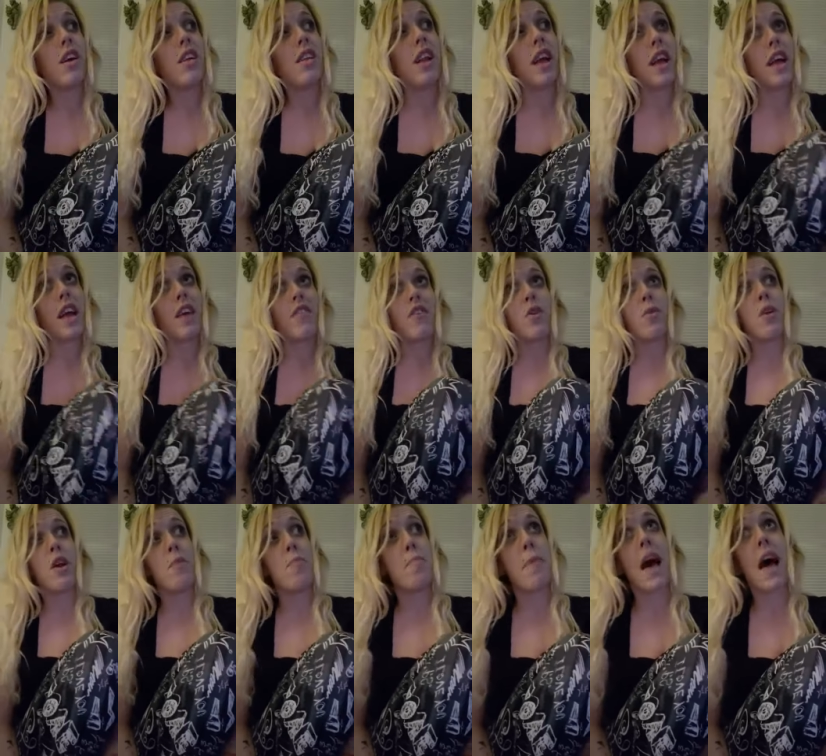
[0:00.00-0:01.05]
Like, if you were
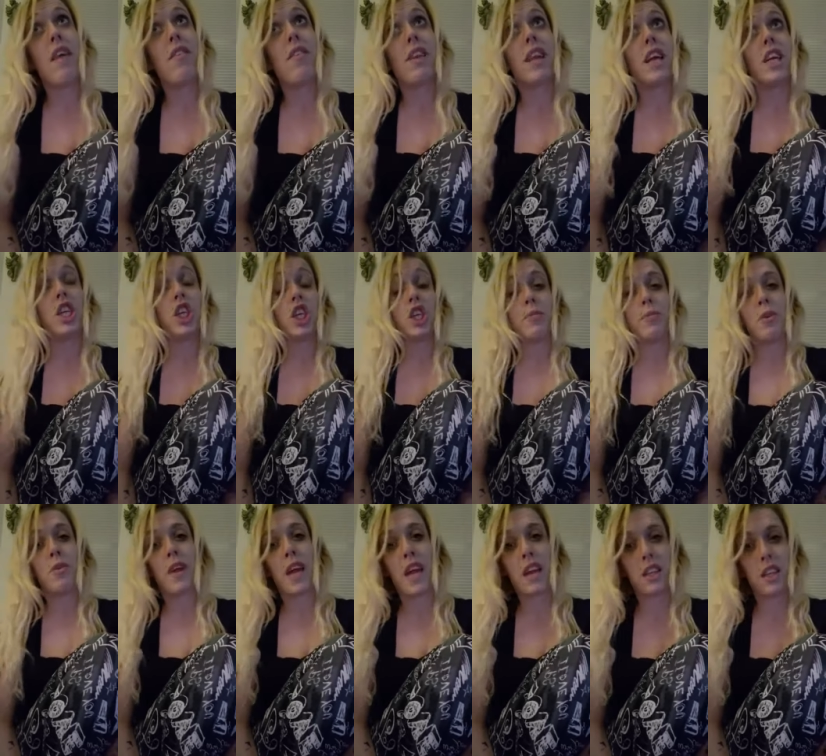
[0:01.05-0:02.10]
in a bad relationship, you
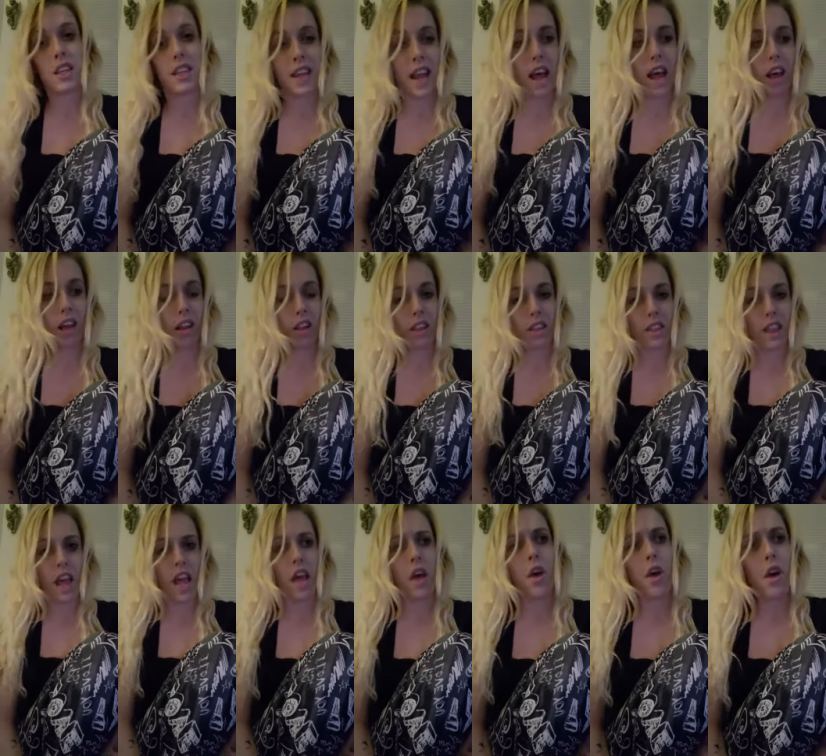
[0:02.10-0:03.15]
can't tell.
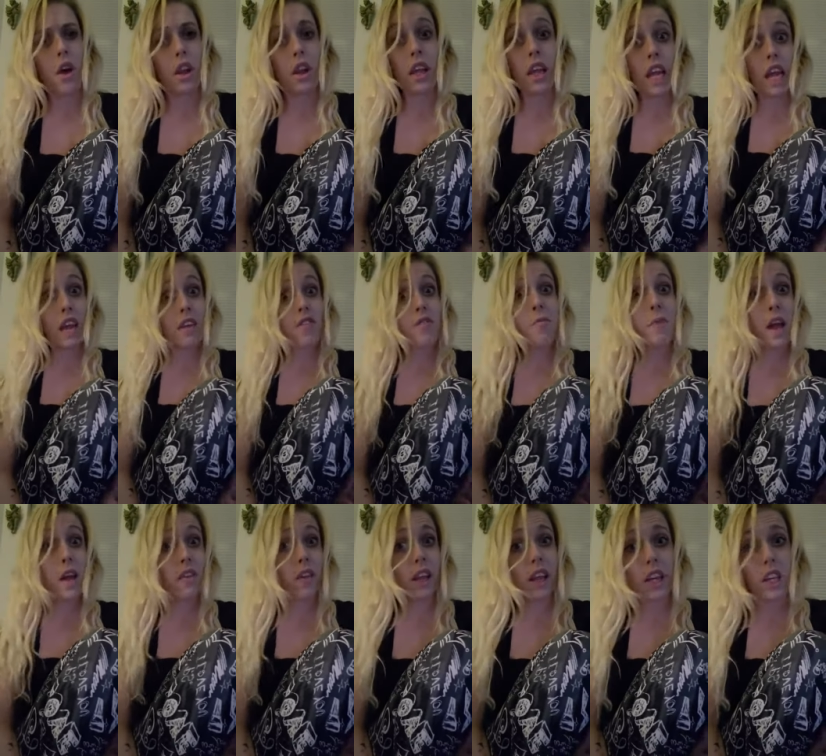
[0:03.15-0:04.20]
Say, even my
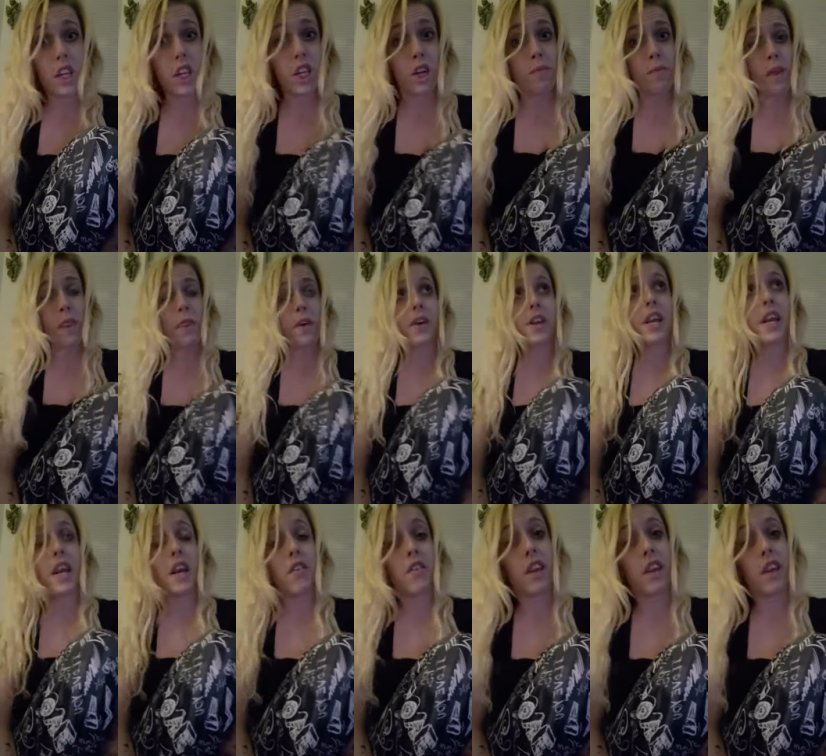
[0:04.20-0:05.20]
relationship, my 13 year